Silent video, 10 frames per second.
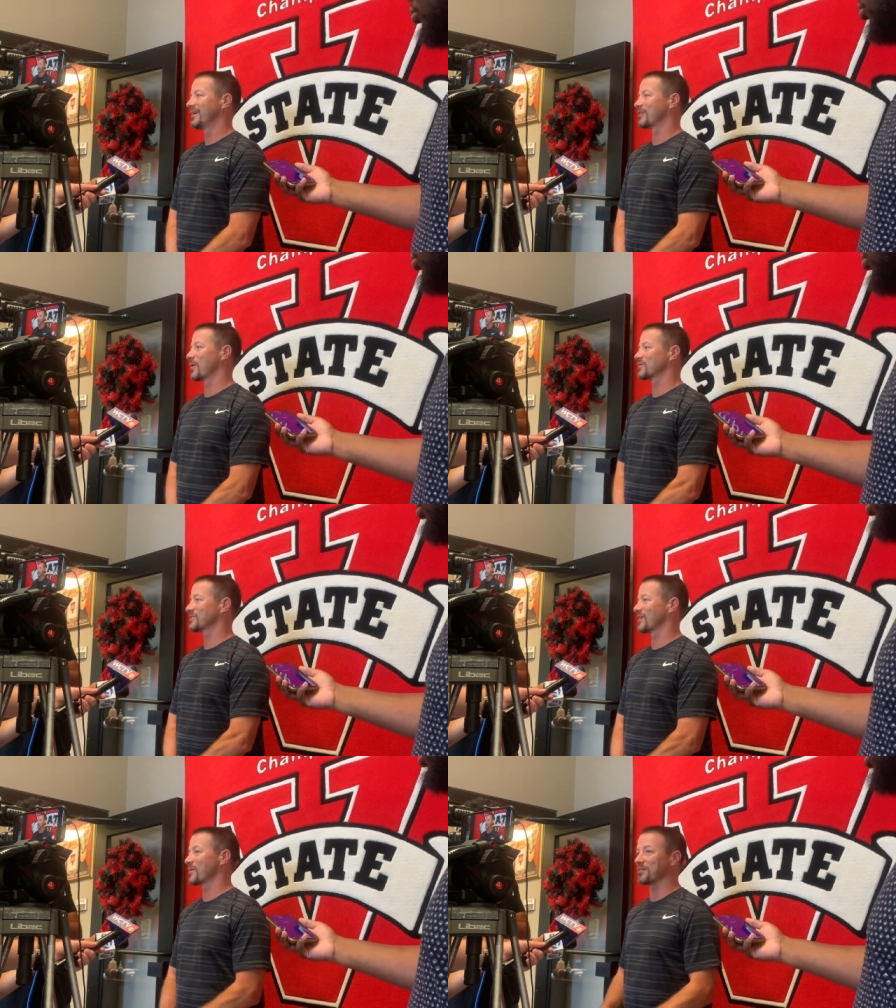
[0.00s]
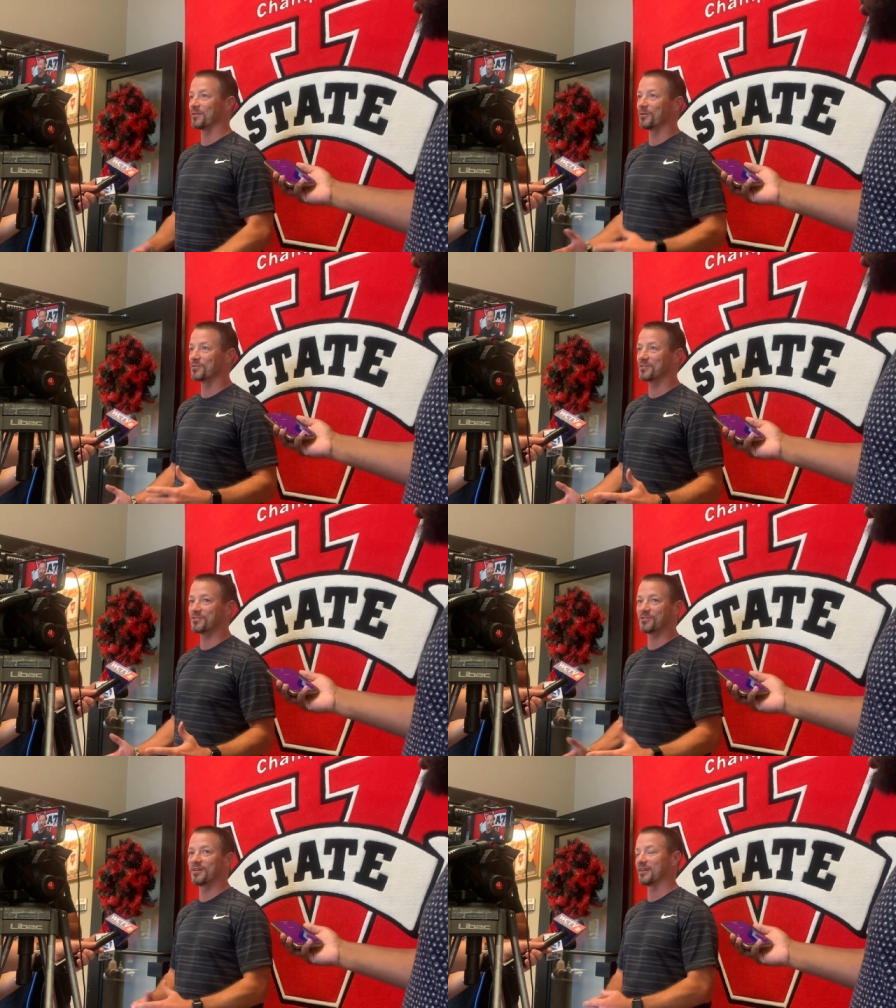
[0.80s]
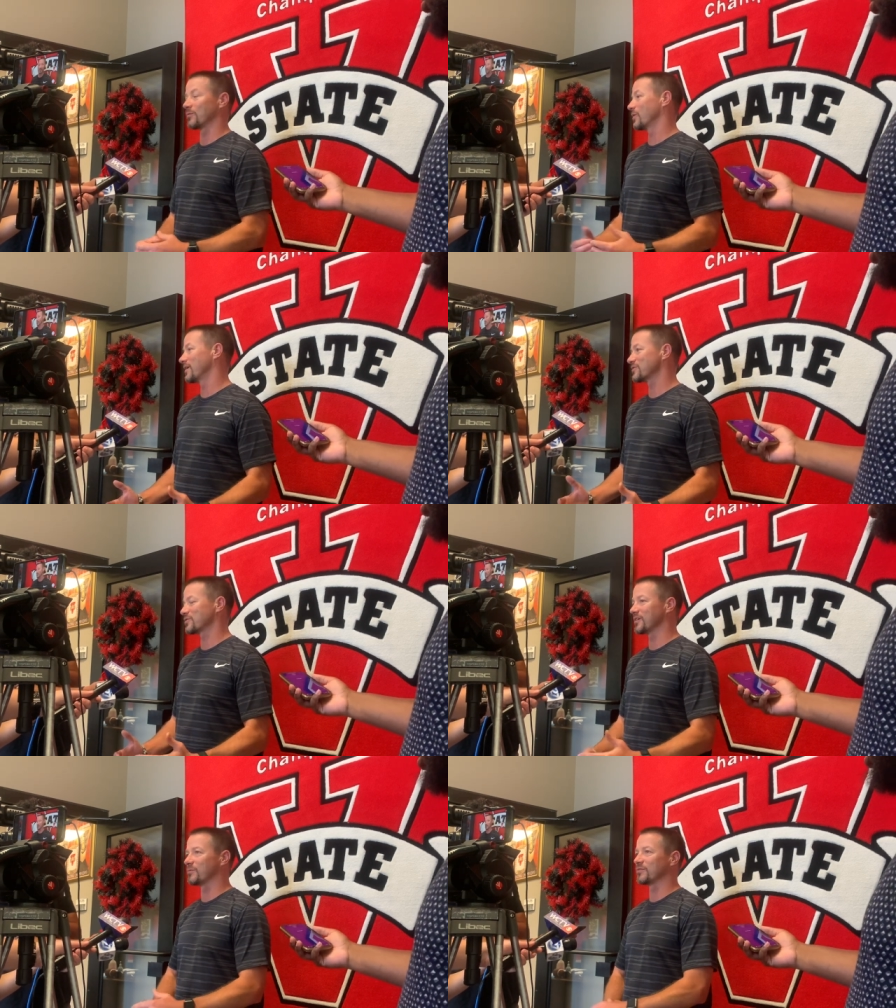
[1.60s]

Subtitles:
and everyone was talking about the losing streak and the winning streak.